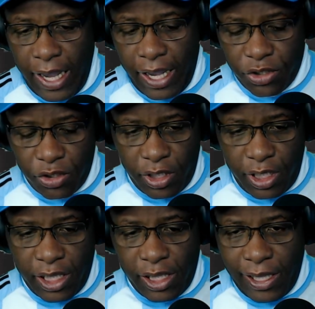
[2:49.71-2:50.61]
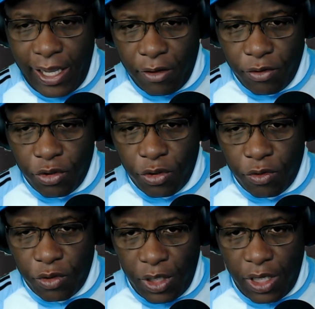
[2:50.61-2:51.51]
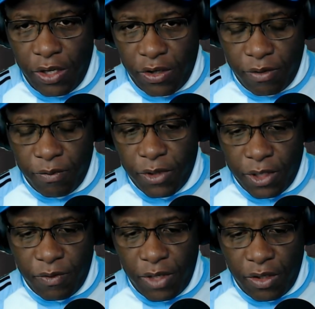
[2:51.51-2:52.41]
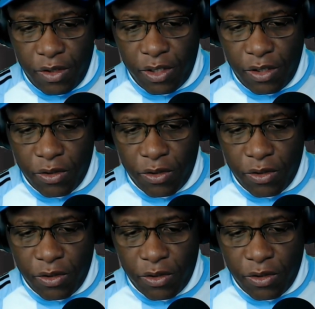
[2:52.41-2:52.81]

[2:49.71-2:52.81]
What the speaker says: I actually allowed you to hear in the first video,